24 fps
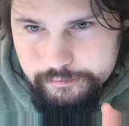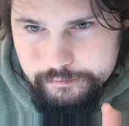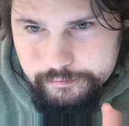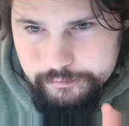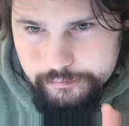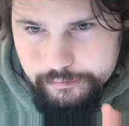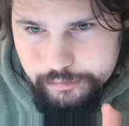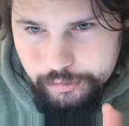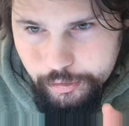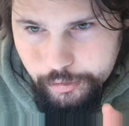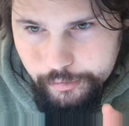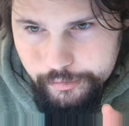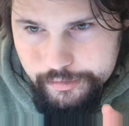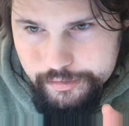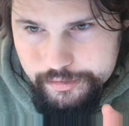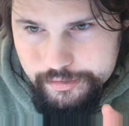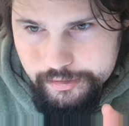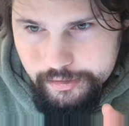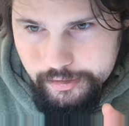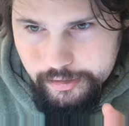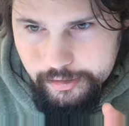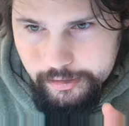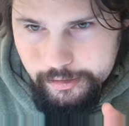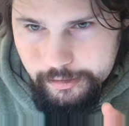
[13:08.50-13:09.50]
for all these
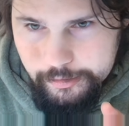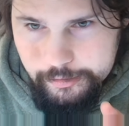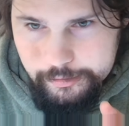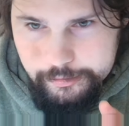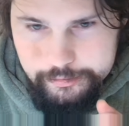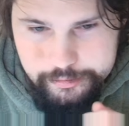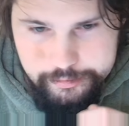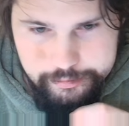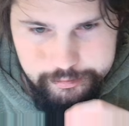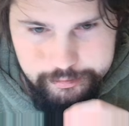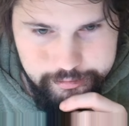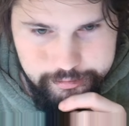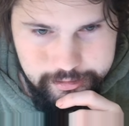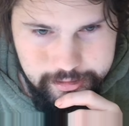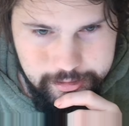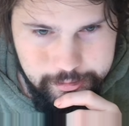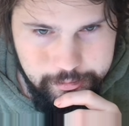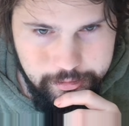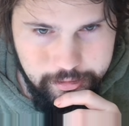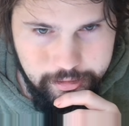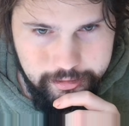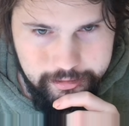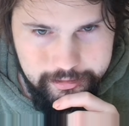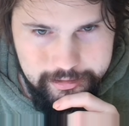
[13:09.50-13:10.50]

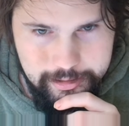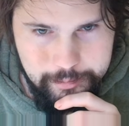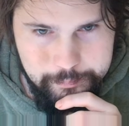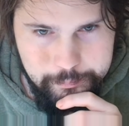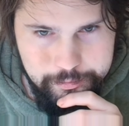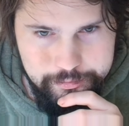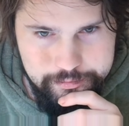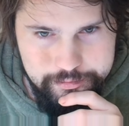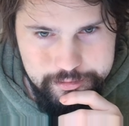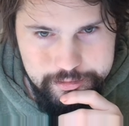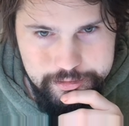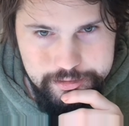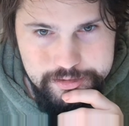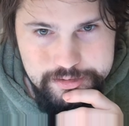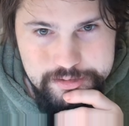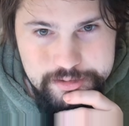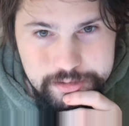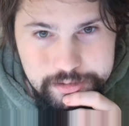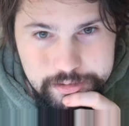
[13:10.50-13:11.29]
different camera feeds.